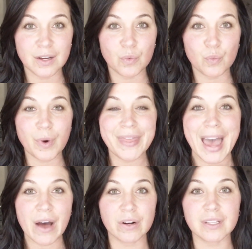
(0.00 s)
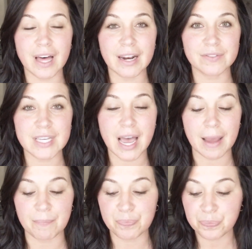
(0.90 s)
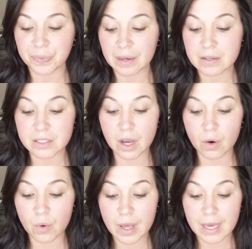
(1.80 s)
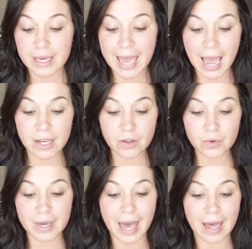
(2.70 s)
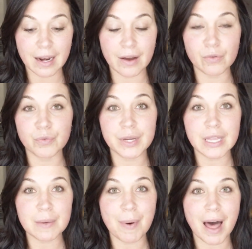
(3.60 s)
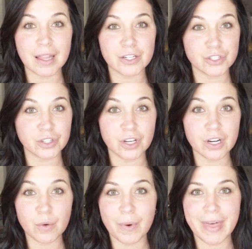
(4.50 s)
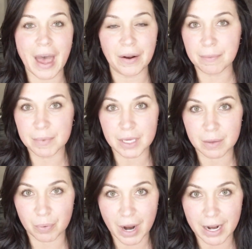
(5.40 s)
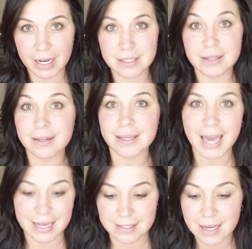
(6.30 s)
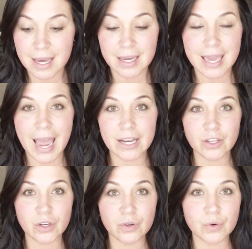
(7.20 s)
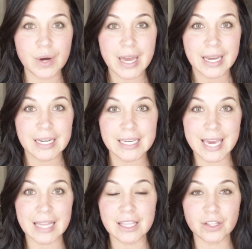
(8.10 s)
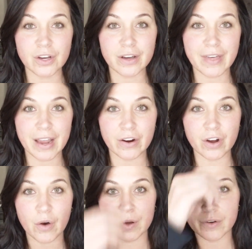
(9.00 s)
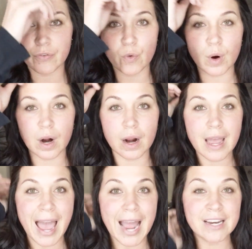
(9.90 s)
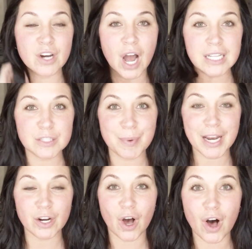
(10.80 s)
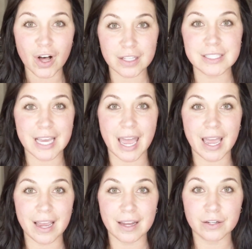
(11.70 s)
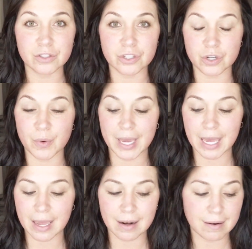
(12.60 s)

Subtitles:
without a lot of time. So, can you get a really polished look without a million products? Yes. Can you get the look that you're going for and not spend all day doing it?